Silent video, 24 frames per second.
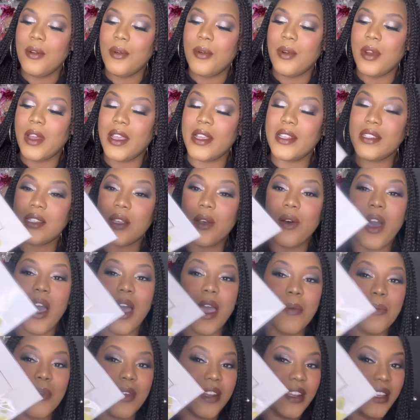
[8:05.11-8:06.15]
right so
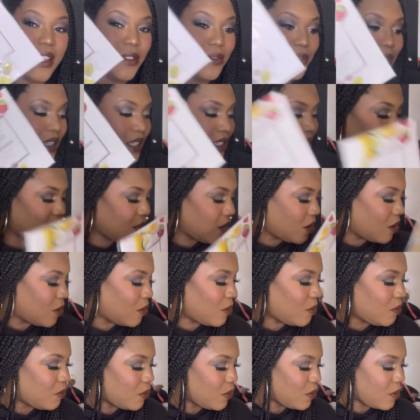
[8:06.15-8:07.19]
i'm going to give this a go